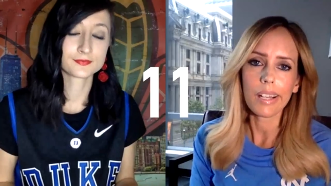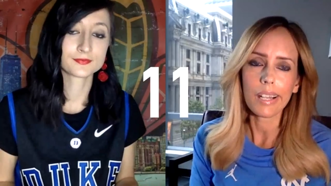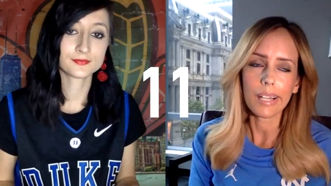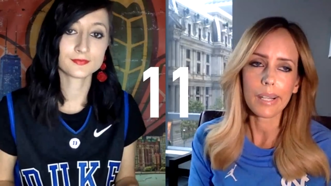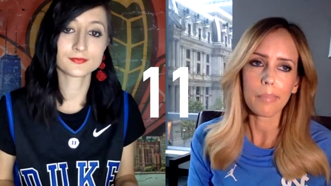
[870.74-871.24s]

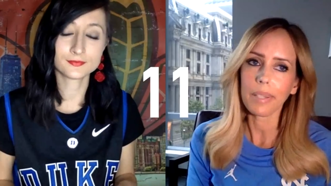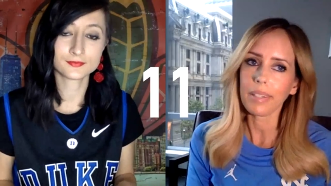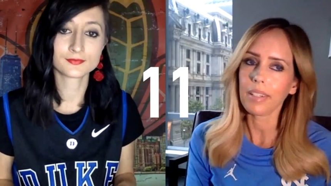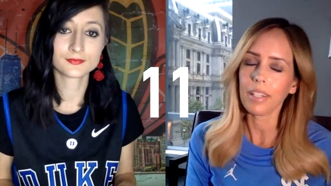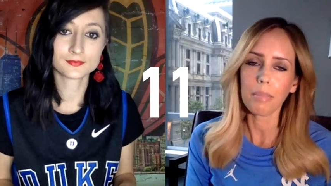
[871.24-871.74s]
Speaker 1: Um, mm-hmm. but
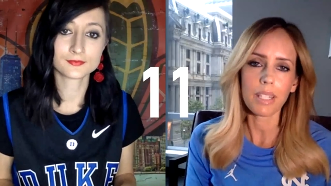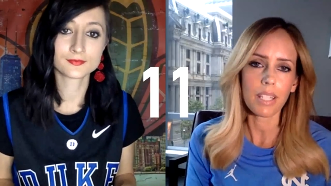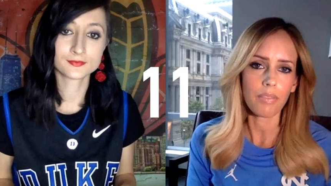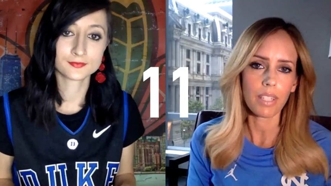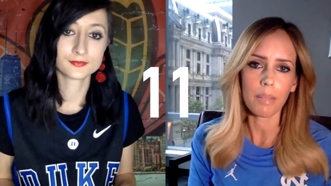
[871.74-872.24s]
it's going to be
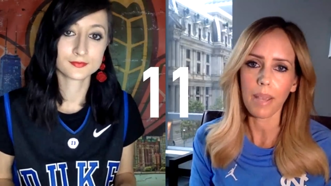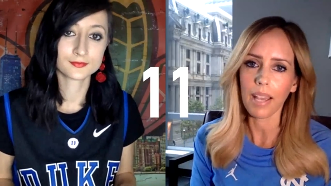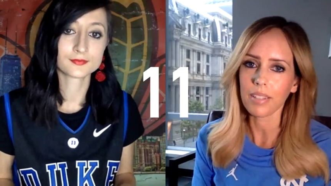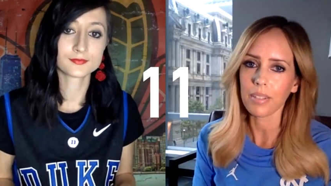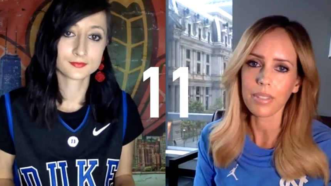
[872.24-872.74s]
tough to get
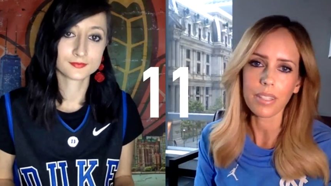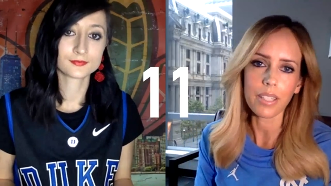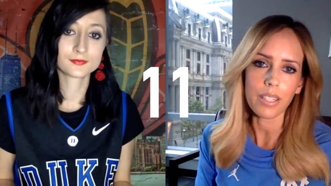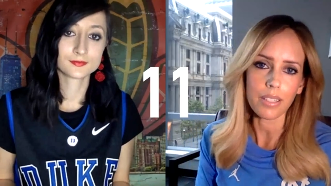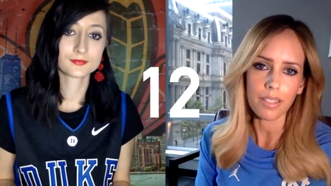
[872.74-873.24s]
past those
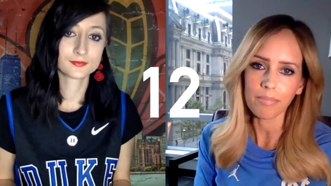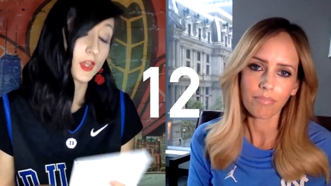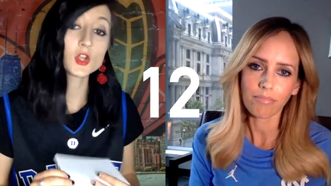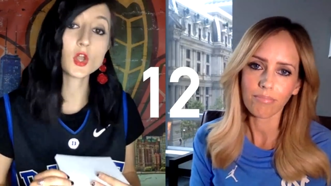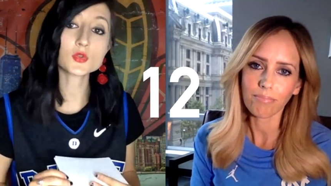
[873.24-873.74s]
C's.
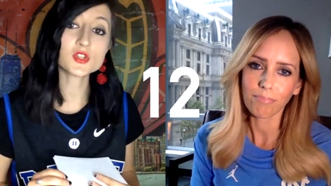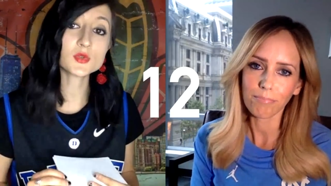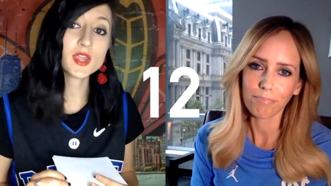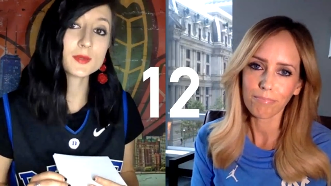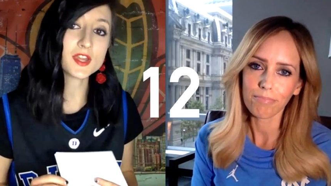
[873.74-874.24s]
Speaker 2: Go
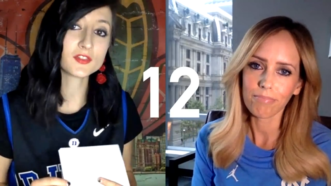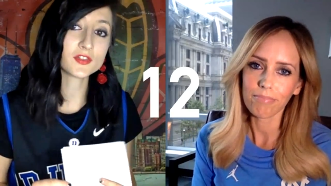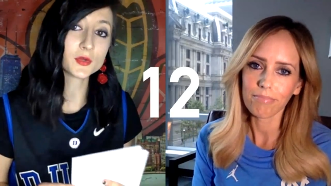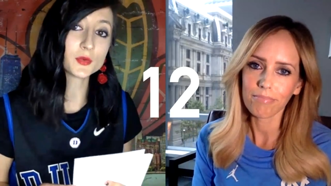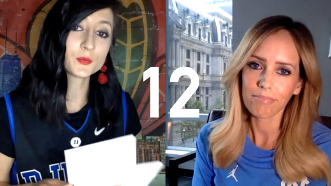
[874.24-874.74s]
to game day
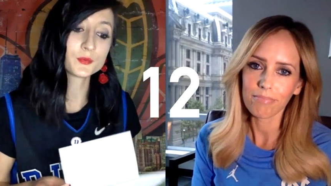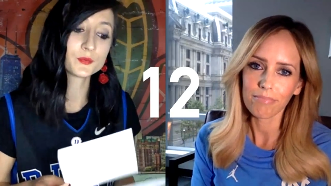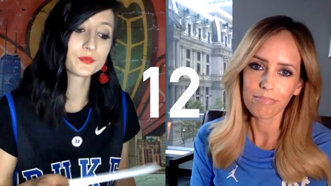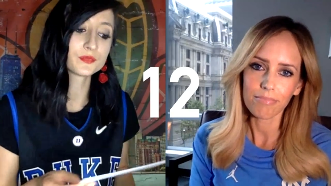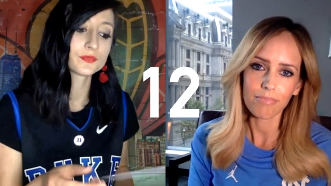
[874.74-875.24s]
food.
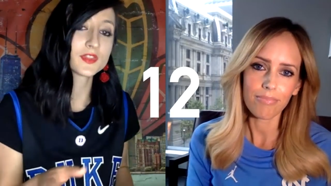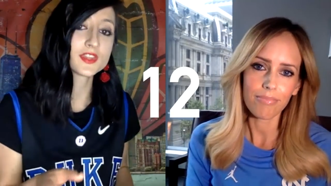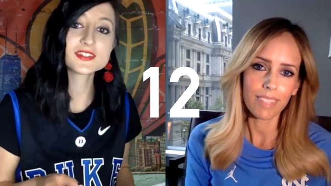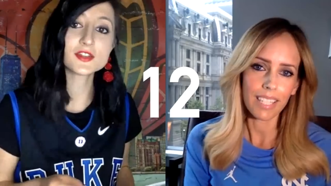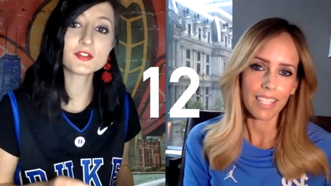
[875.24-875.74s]

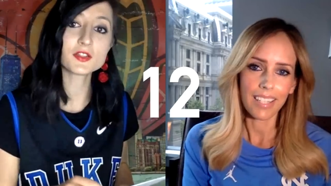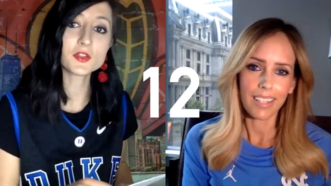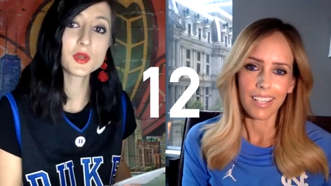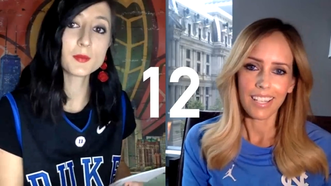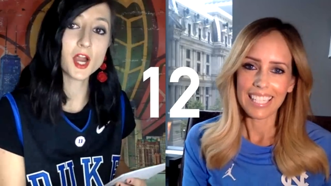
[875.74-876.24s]
Stella
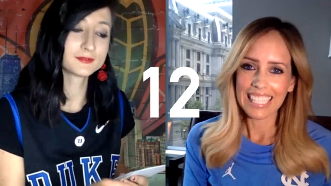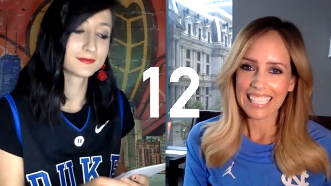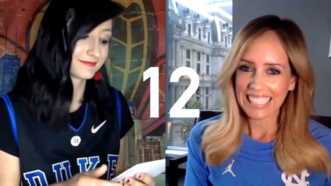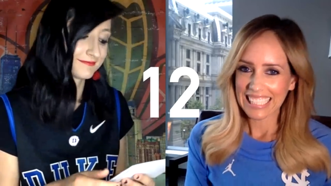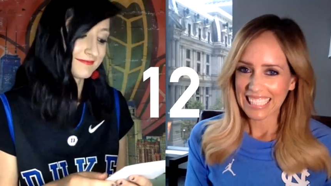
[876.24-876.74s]
bar.
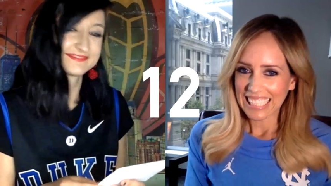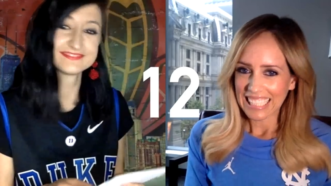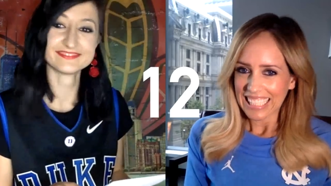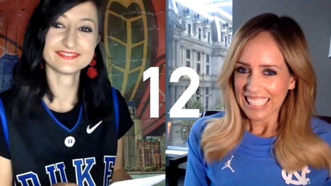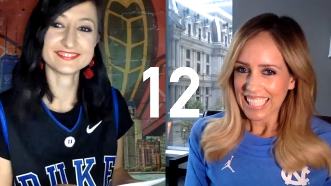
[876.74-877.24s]

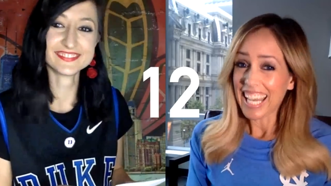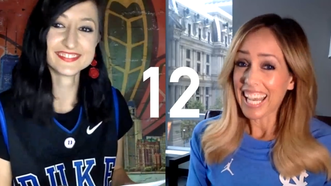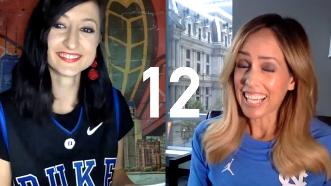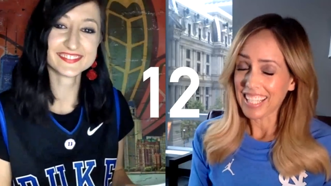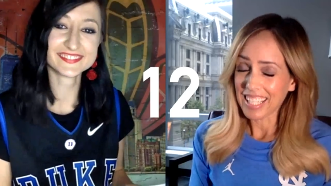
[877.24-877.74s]

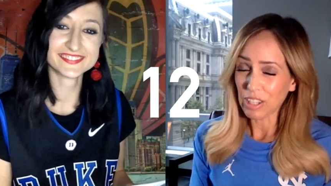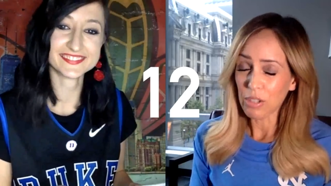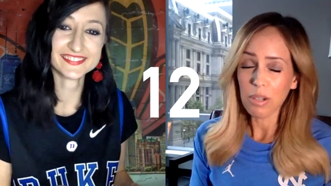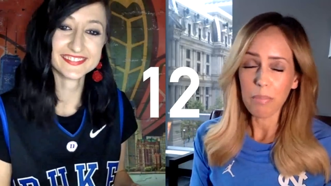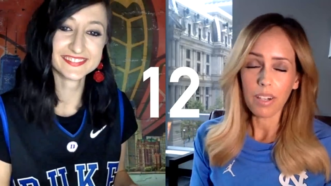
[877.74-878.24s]
Speaker 1: Yes,
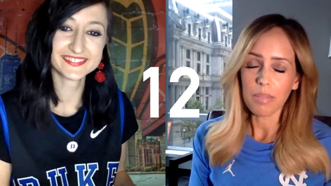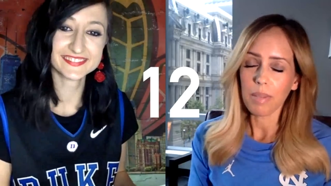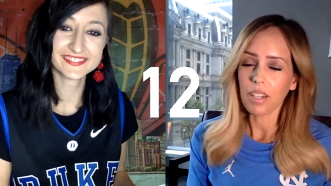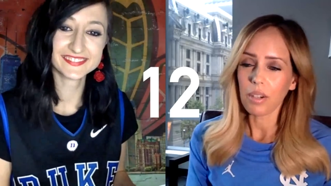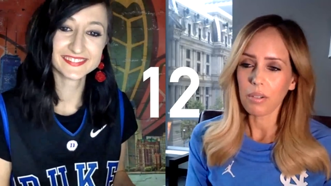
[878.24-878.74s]
Luna Bar is
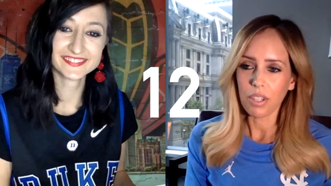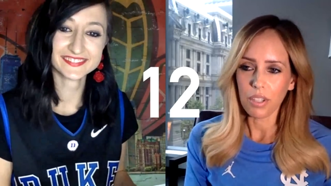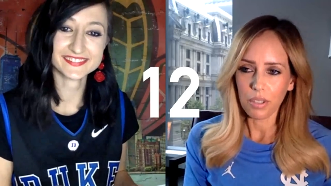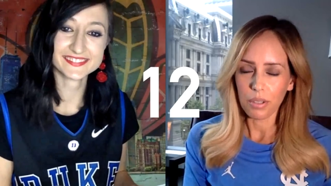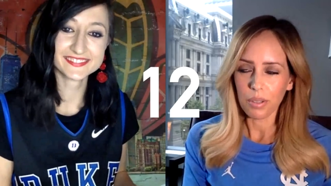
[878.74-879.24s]
my
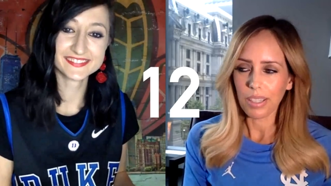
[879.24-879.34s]
go-to.